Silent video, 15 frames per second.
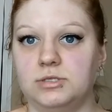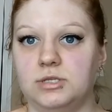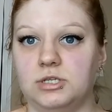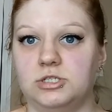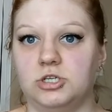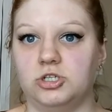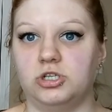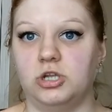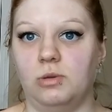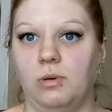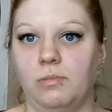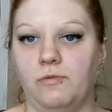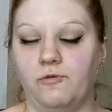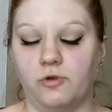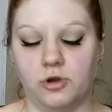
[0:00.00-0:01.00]
It says to shake
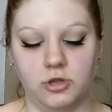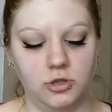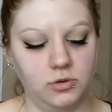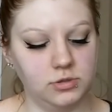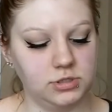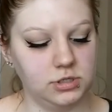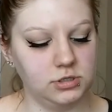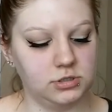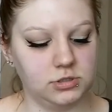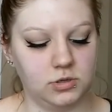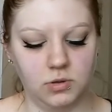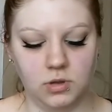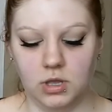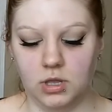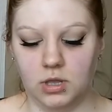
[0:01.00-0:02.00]
well before using,
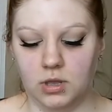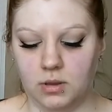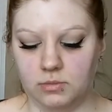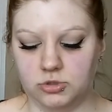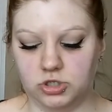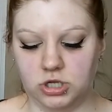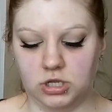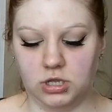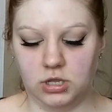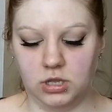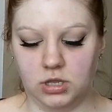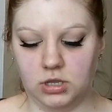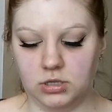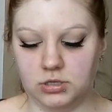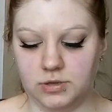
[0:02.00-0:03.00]
so
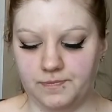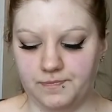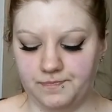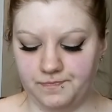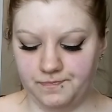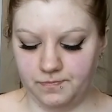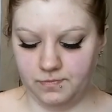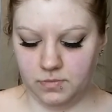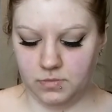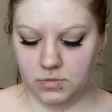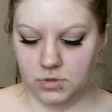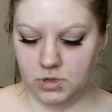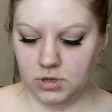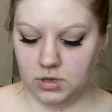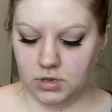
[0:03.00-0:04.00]
shaking it.
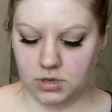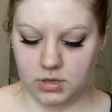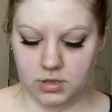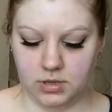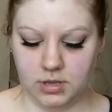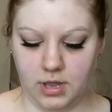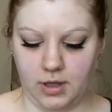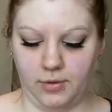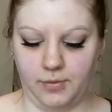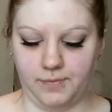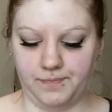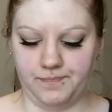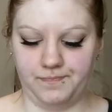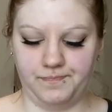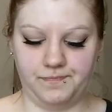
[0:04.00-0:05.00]
Now,
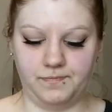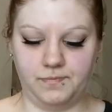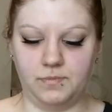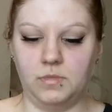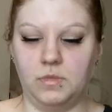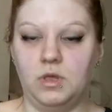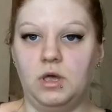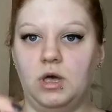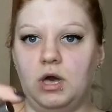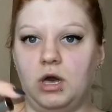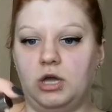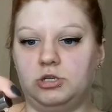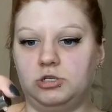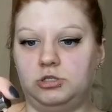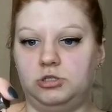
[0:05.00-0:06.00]

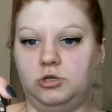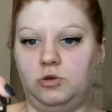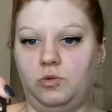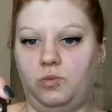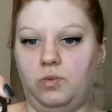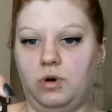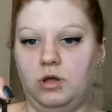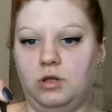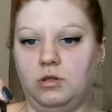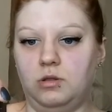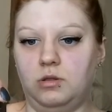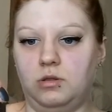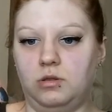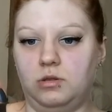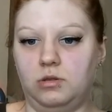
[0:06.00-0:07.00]
I just do
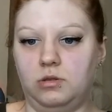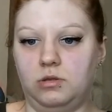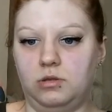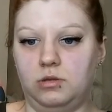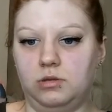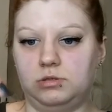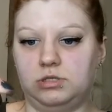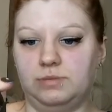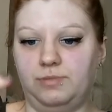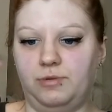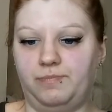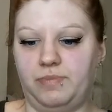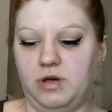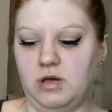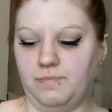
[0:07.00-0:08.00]
one
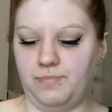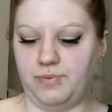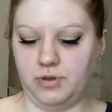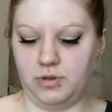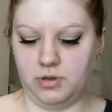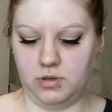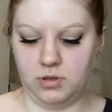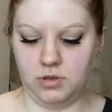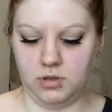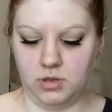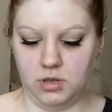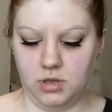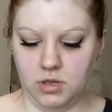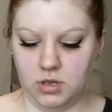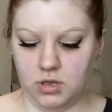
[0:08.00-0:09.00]
simple pump.
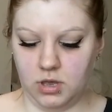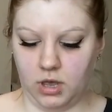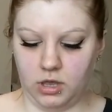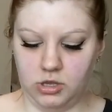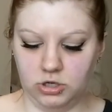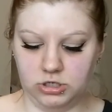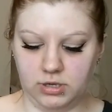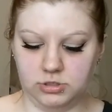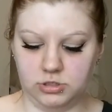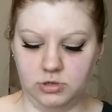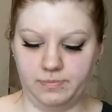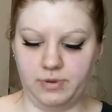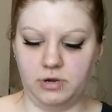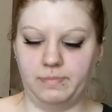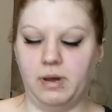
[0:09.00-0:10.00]
I usually have to
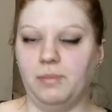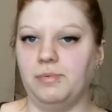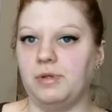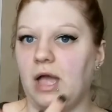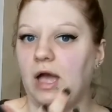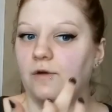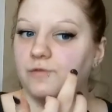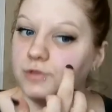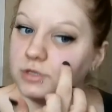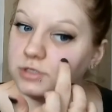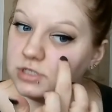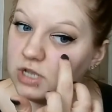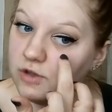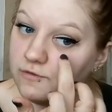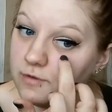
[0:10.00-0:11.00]
do about a pump and a half of
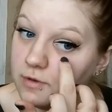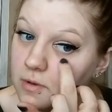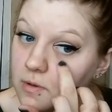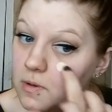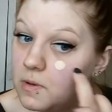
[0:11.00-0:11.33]
this stuff,